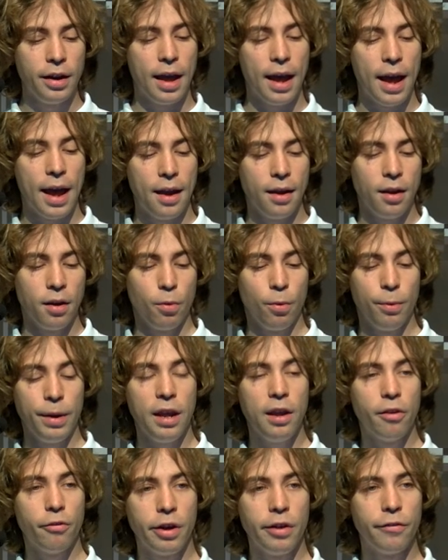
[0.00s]
and
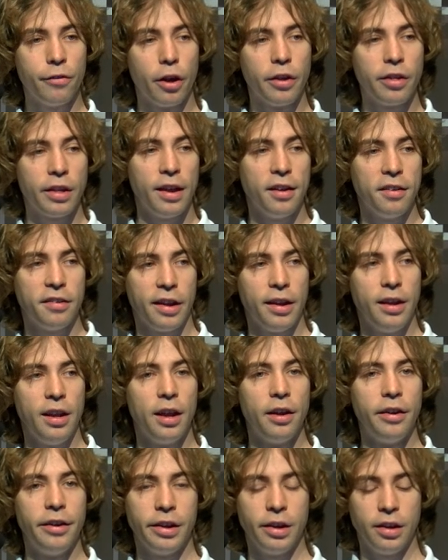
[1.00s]
we reverse
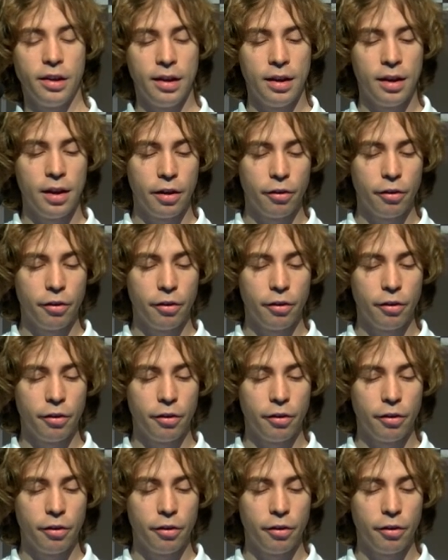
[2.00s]
engineered it in